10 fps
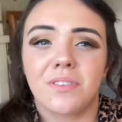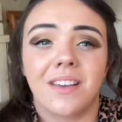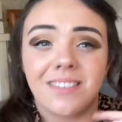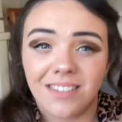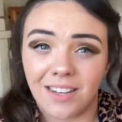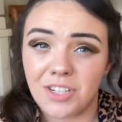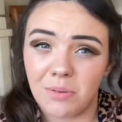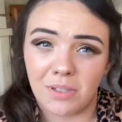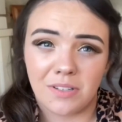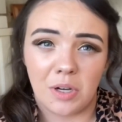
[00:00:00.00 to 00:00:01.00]
I did actually
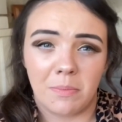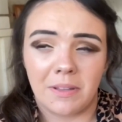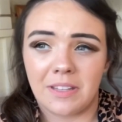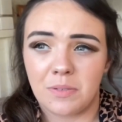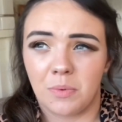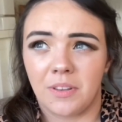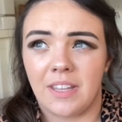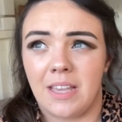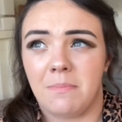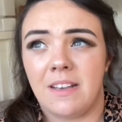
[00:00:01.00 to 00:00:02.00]
want to talk about this one
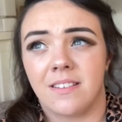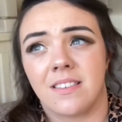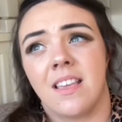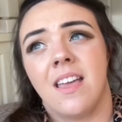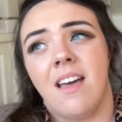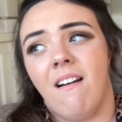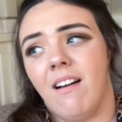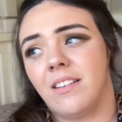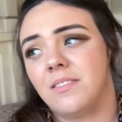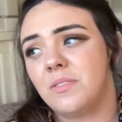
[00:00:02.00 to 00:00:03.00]
thing, because I